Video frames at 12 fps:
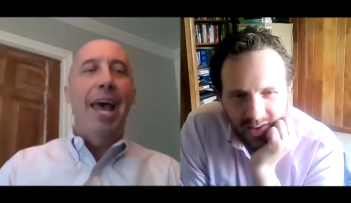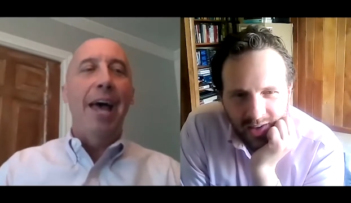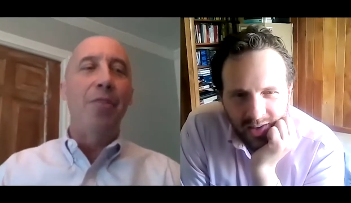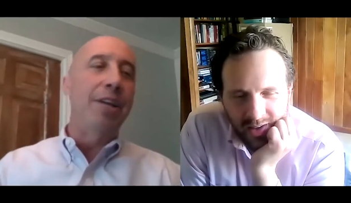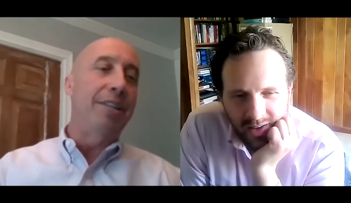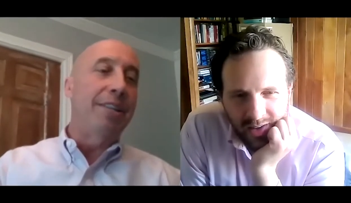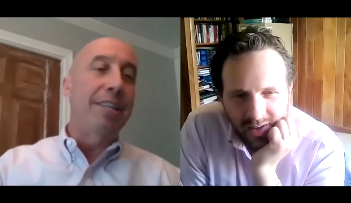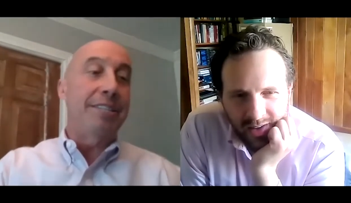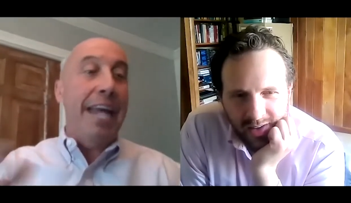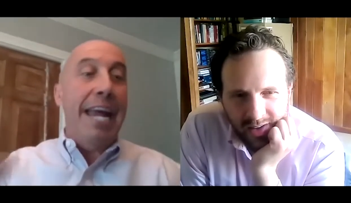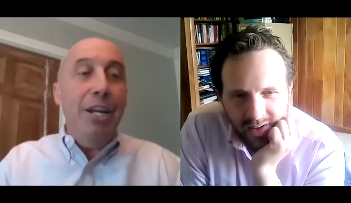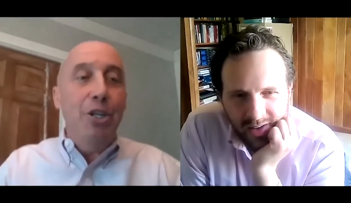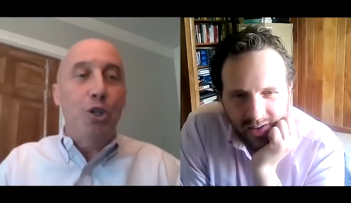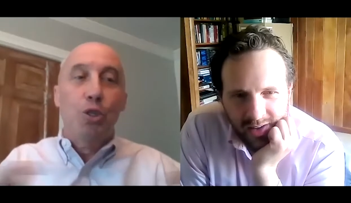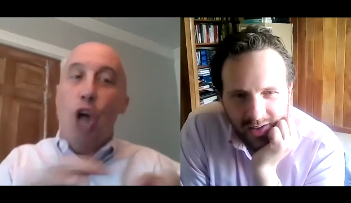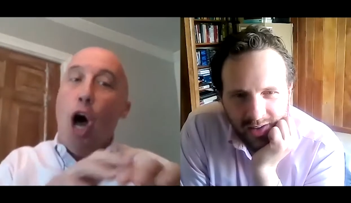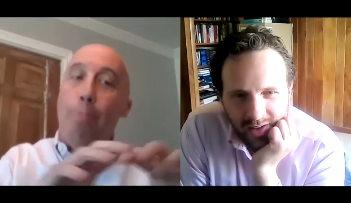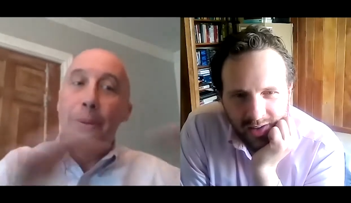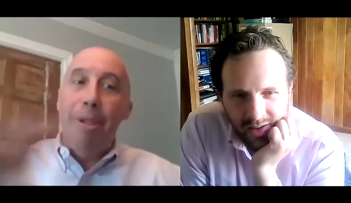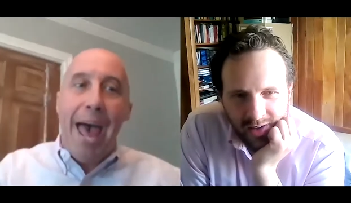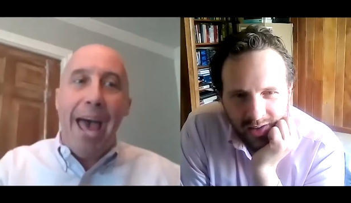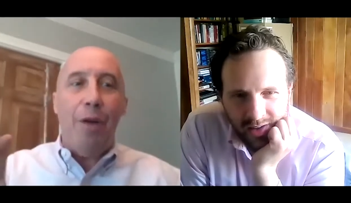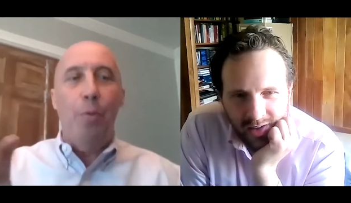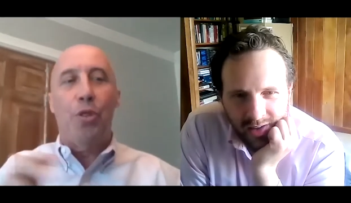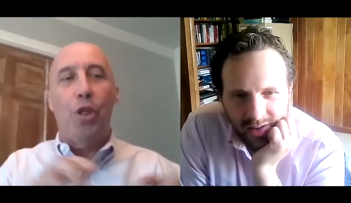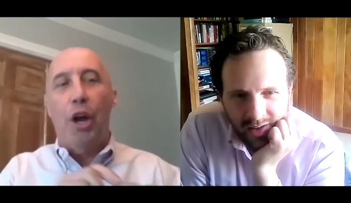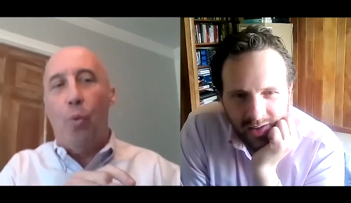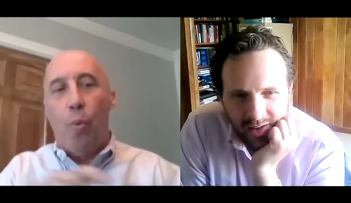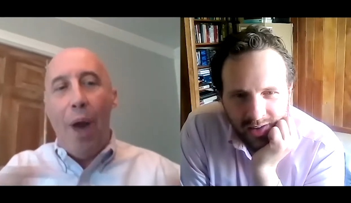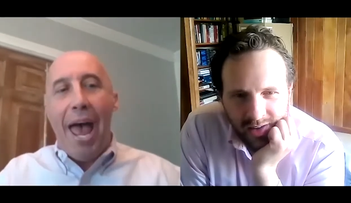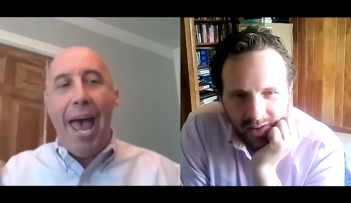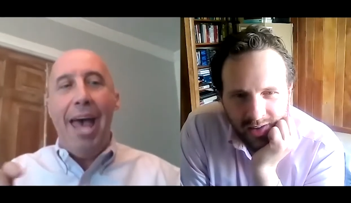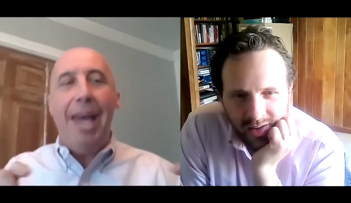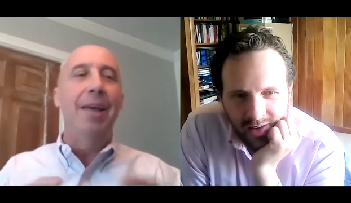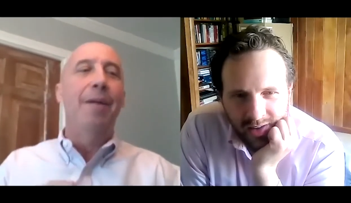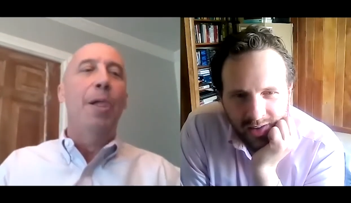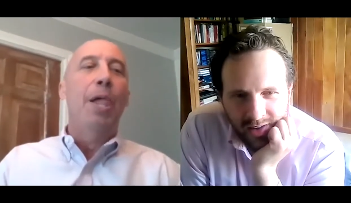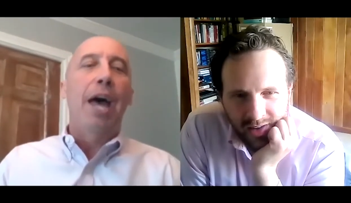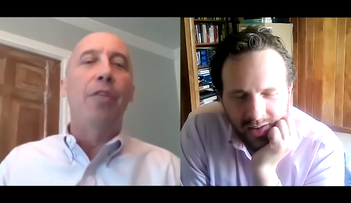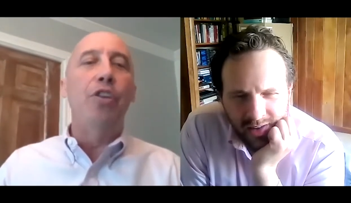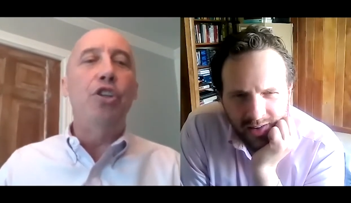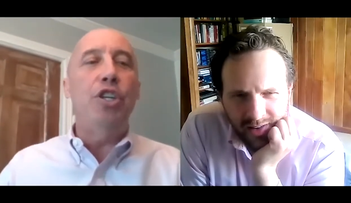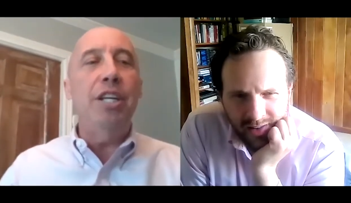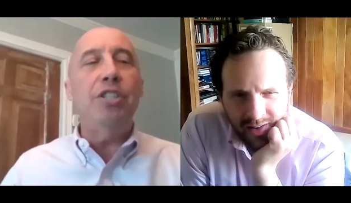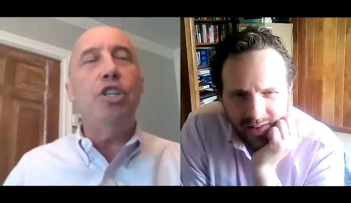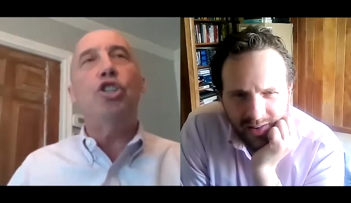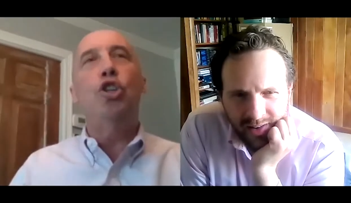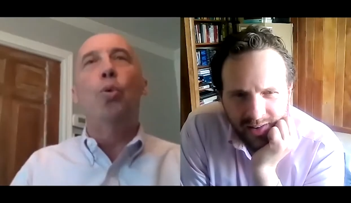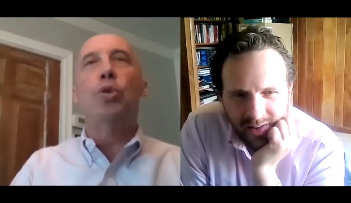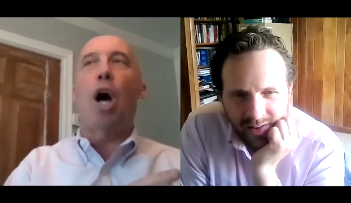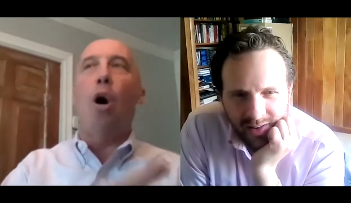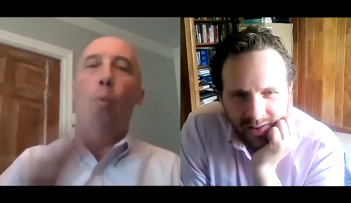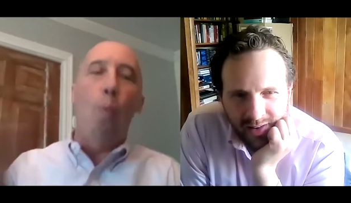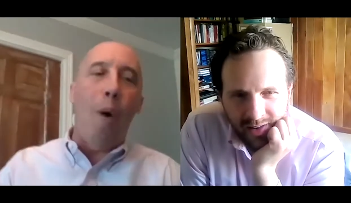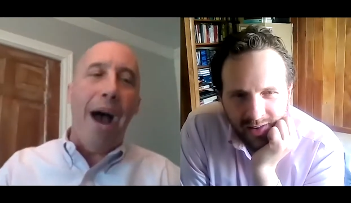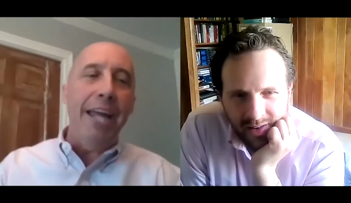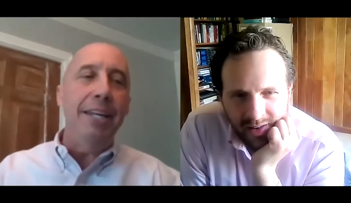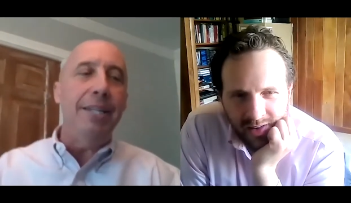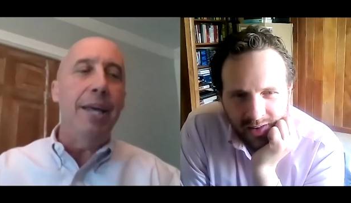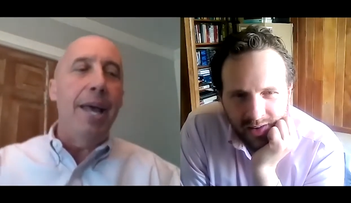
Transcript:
Speaker 1: And the Satan shoe's all black with like red, and the Jesus shoe was all white.